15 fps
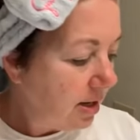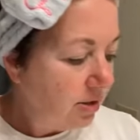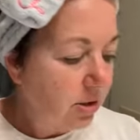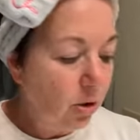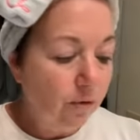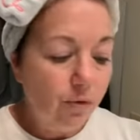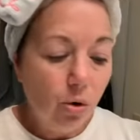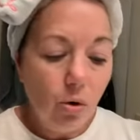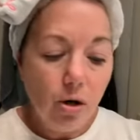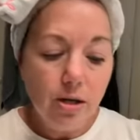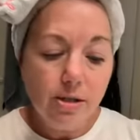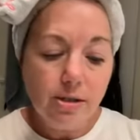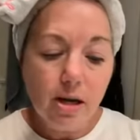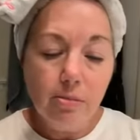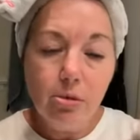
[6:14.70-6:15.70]
So of
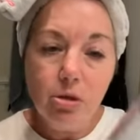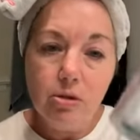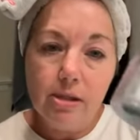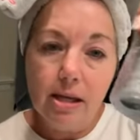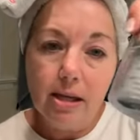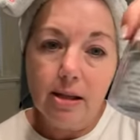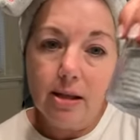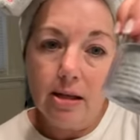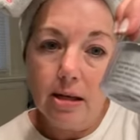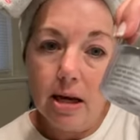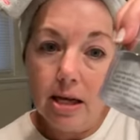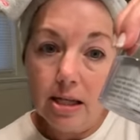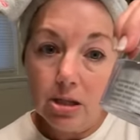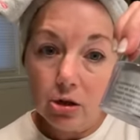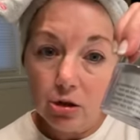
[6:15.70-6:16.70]
course I'm using the
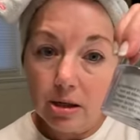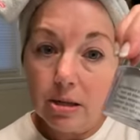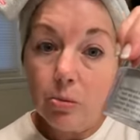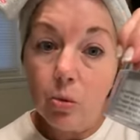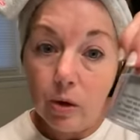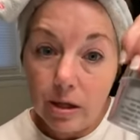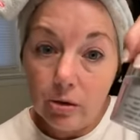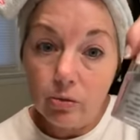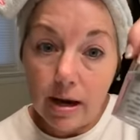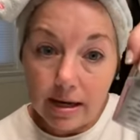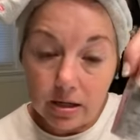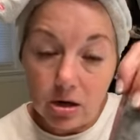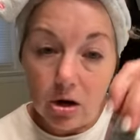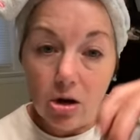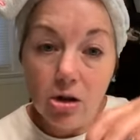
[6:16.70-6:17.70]
night cream with
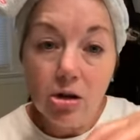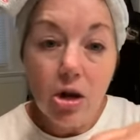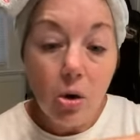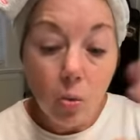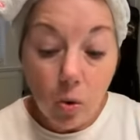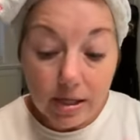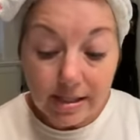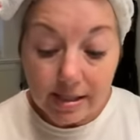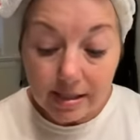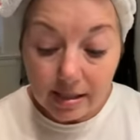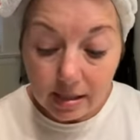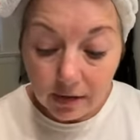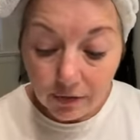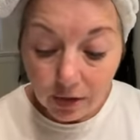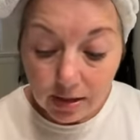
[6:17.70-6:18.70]
retinol. What's the
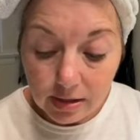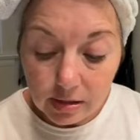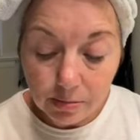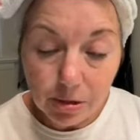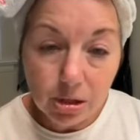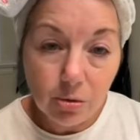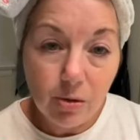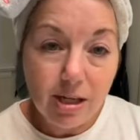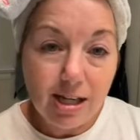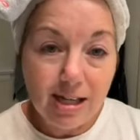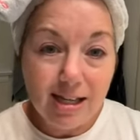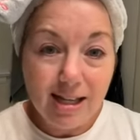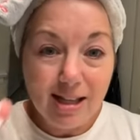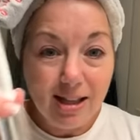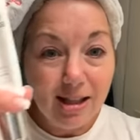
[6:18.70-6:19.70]
difference
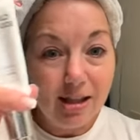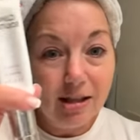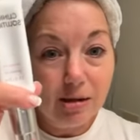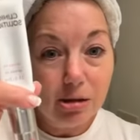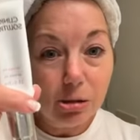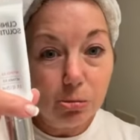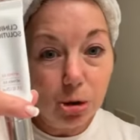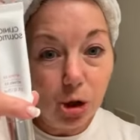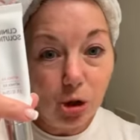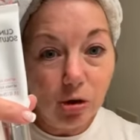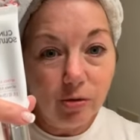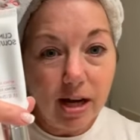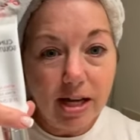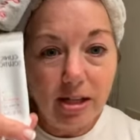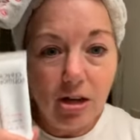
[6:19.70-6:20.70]
between this
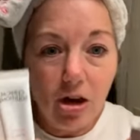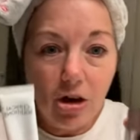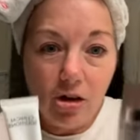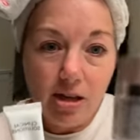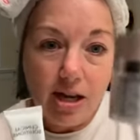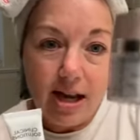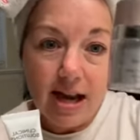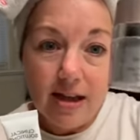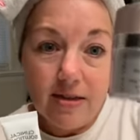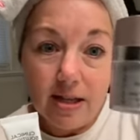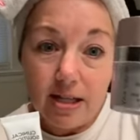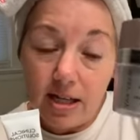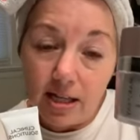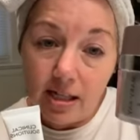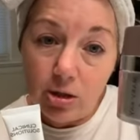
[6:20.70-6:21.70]
pure retinol and
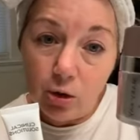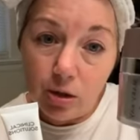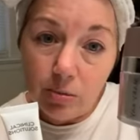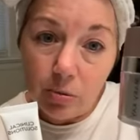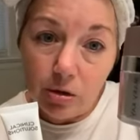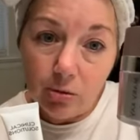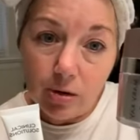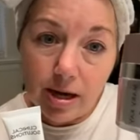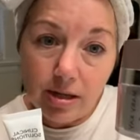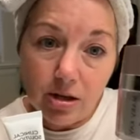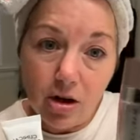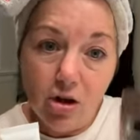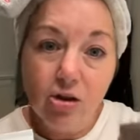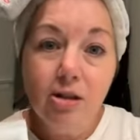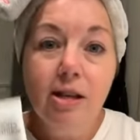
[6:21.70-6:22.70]
the night cream with
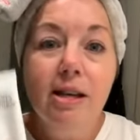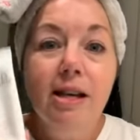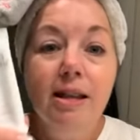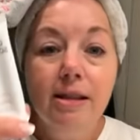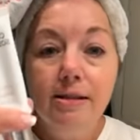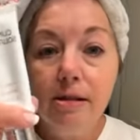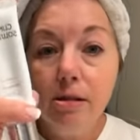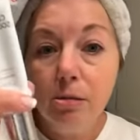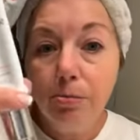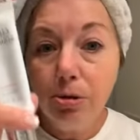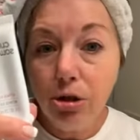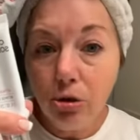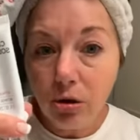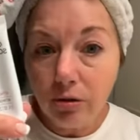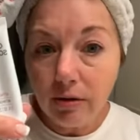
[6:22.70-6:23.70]
retinol? This is
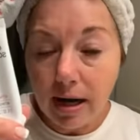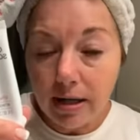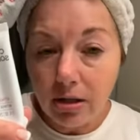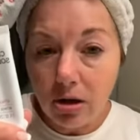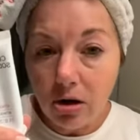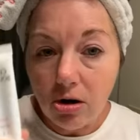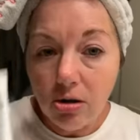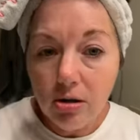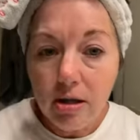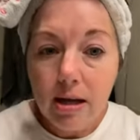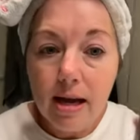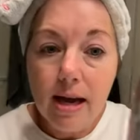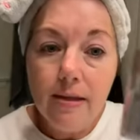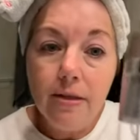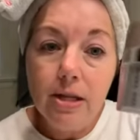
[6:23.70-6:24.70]
pure retinol,
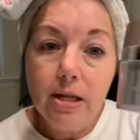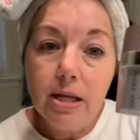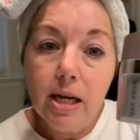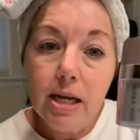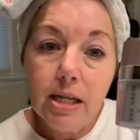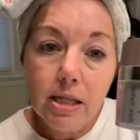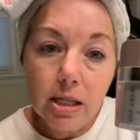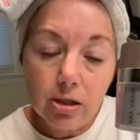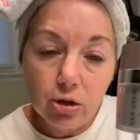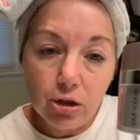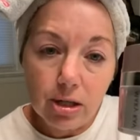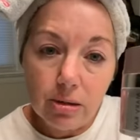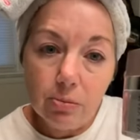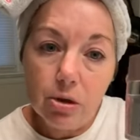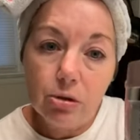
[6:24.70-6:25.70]
and the night
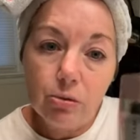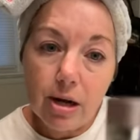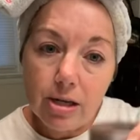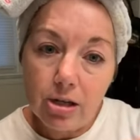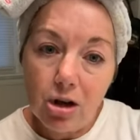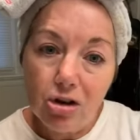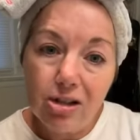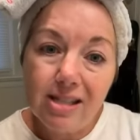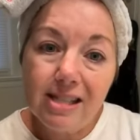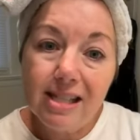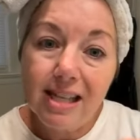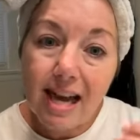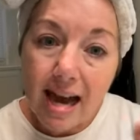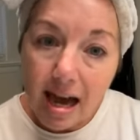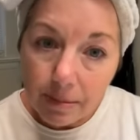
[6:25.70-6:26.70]
cream with retinol is
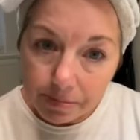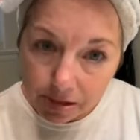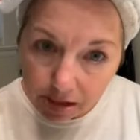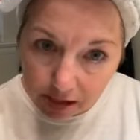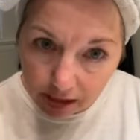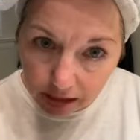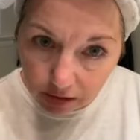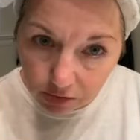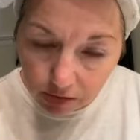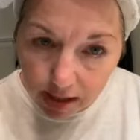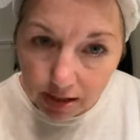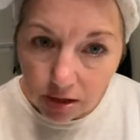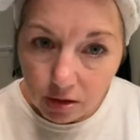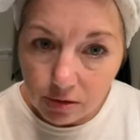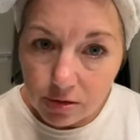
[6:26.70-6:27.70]
encapsulated
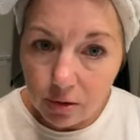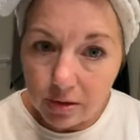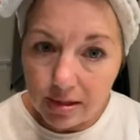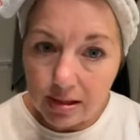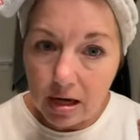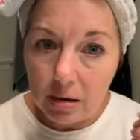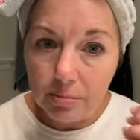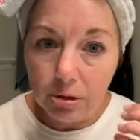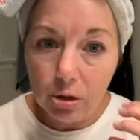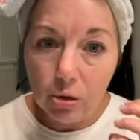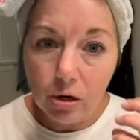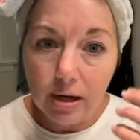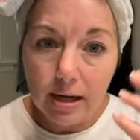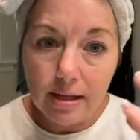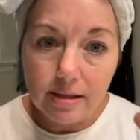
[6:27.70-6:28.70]
retinol. So it's not
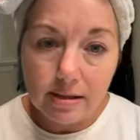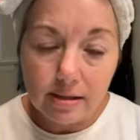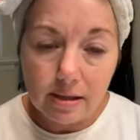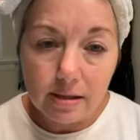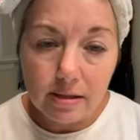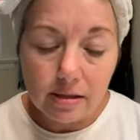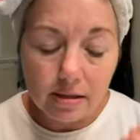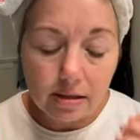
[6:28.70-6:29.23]
pure, it's